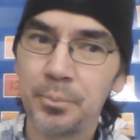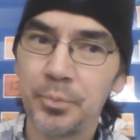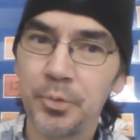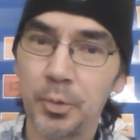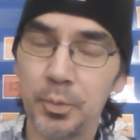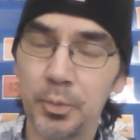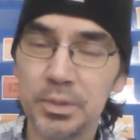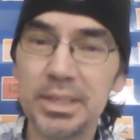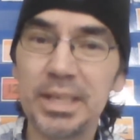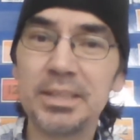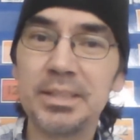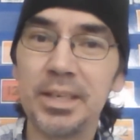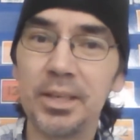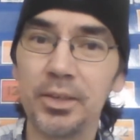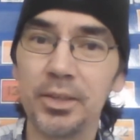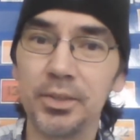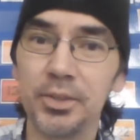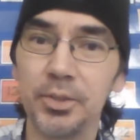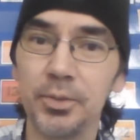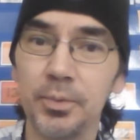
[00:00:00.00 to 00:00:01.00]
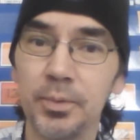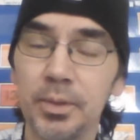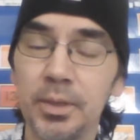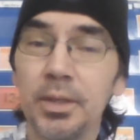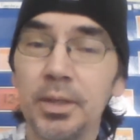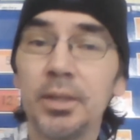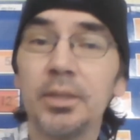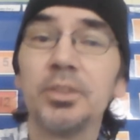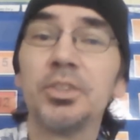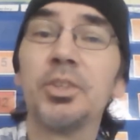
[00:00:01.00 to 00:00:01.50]
Or was that telling you?
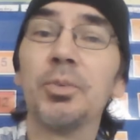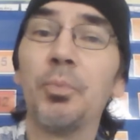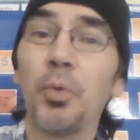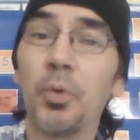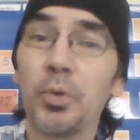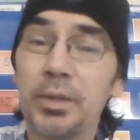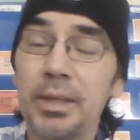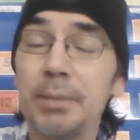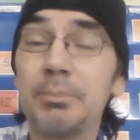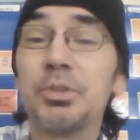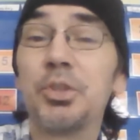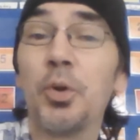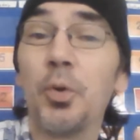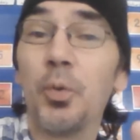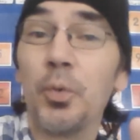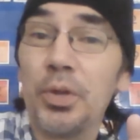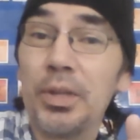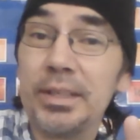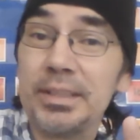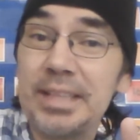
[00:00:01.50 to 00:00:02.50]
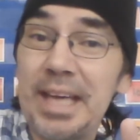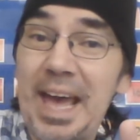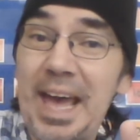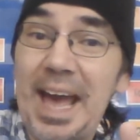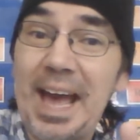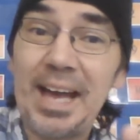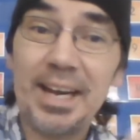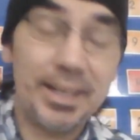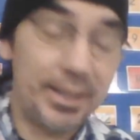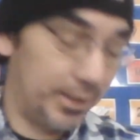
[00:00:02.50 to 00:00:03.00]
Some more came. So it's
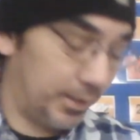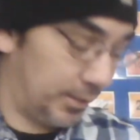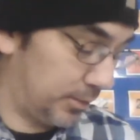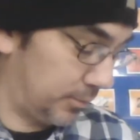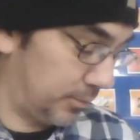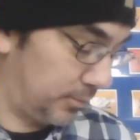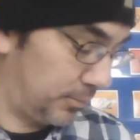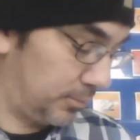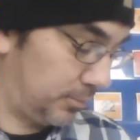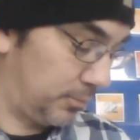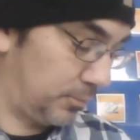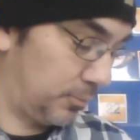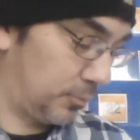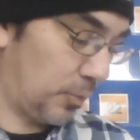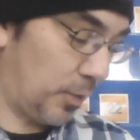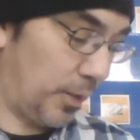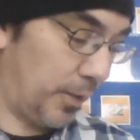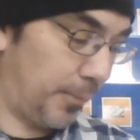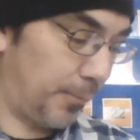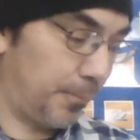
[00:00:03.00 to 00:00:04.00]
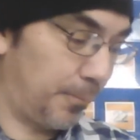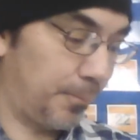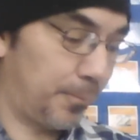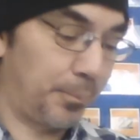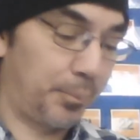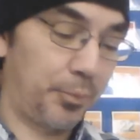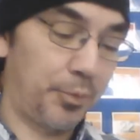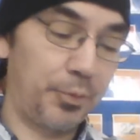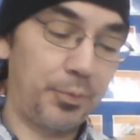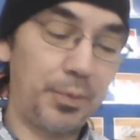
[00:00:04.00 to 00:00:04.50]
adding, right?
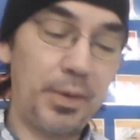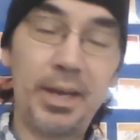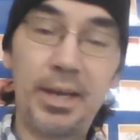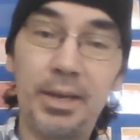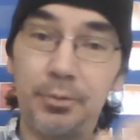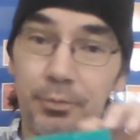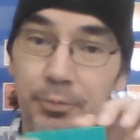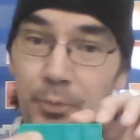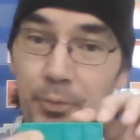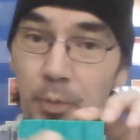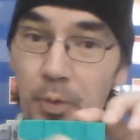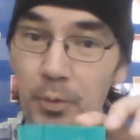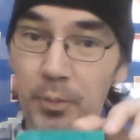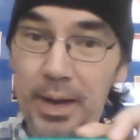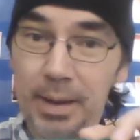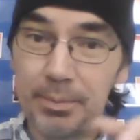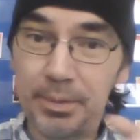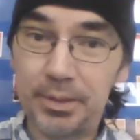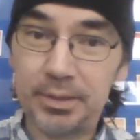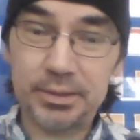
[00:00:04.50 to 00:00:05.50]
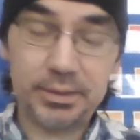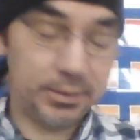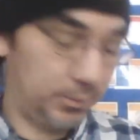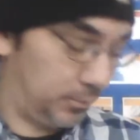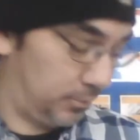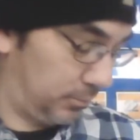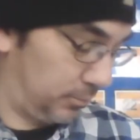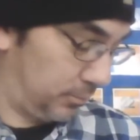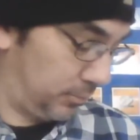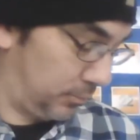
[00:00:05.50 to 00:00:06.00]
If I had four rabbits,
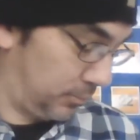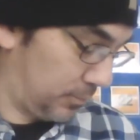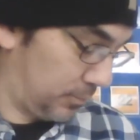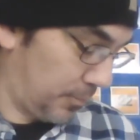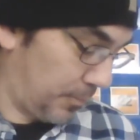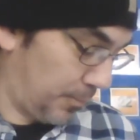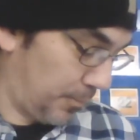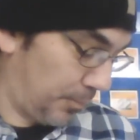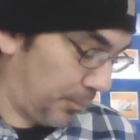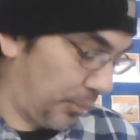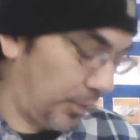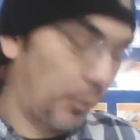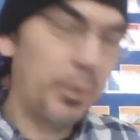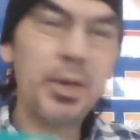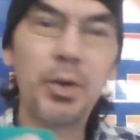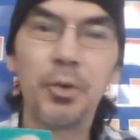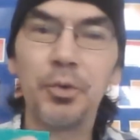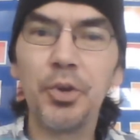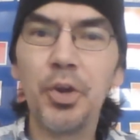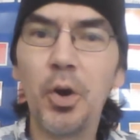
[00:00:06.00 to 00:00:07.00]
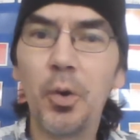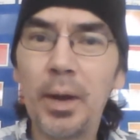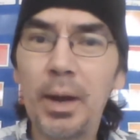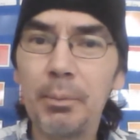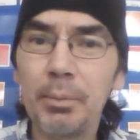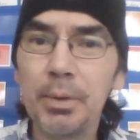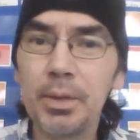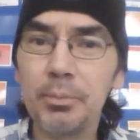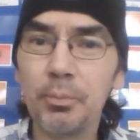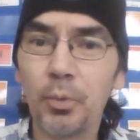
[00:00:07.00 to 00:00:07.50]
and we don't know
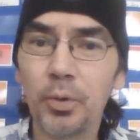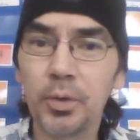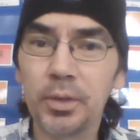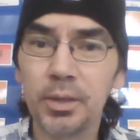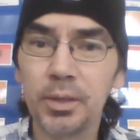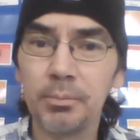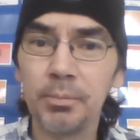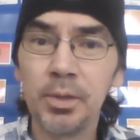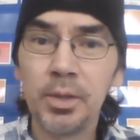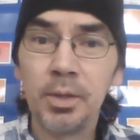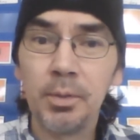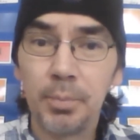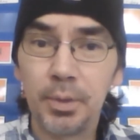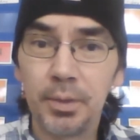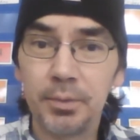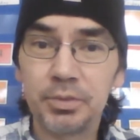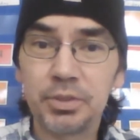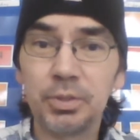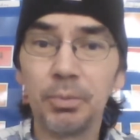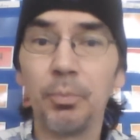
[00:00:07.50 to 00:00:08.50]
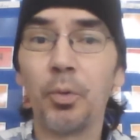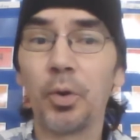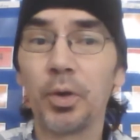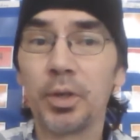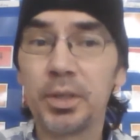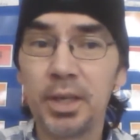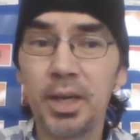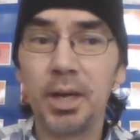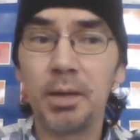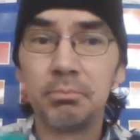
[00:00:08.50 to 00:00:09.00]
how many more come, but if some more
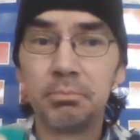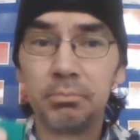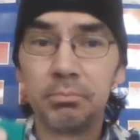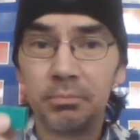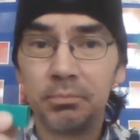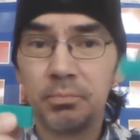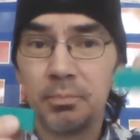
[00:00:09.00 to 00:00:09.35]
come,